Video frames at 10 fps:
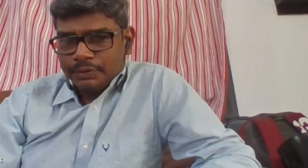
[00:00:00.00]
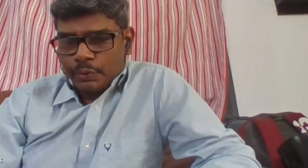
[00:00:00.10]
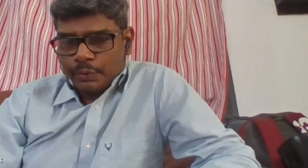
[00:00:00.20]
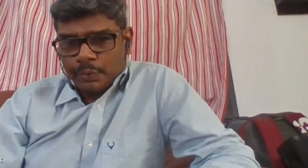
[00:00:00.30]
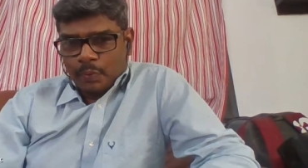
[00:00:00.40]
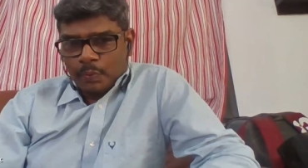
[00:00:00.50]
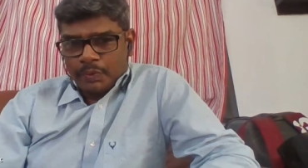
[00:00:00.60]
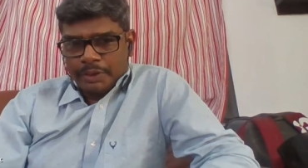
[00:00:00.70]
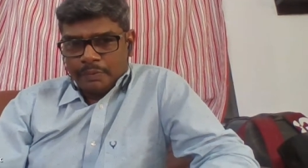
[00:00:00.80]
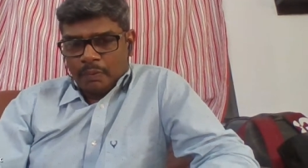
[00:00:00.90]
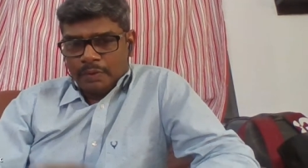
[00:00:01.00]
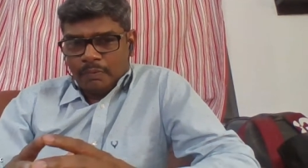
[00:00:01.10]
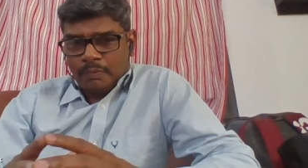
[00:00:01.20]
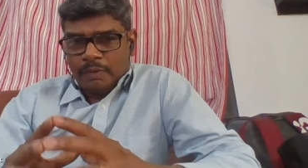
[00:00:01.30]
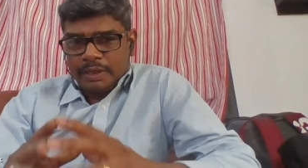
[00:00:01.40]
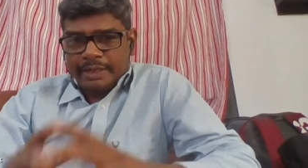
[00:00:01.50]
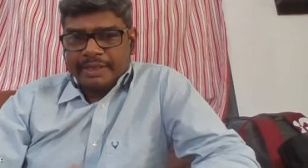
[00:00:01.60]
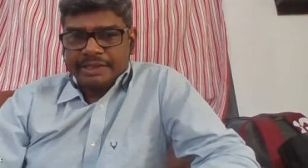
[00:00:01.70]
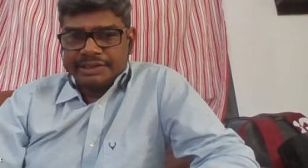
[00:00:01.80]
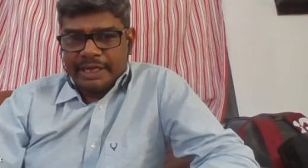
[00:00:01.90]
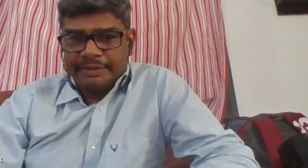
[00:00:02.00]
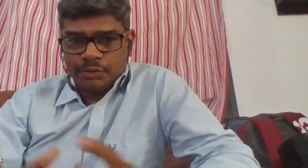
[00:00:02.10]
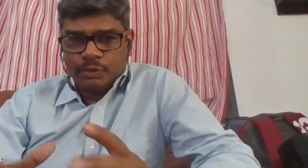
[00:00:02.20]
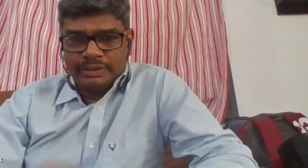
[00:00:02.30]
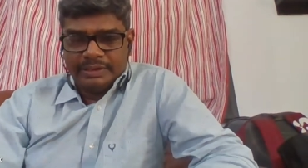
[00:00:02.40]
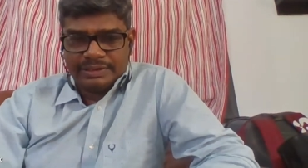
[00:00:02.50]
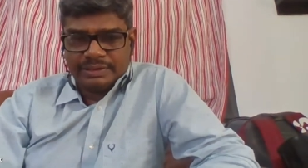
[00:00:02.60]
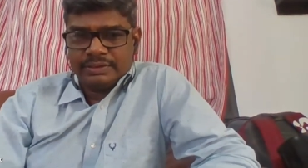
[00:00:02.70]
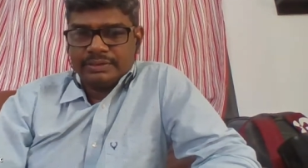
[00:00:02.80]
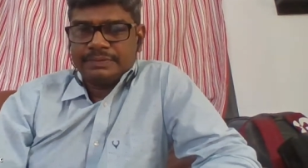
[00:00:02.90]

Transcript: So one, one occasion I told this.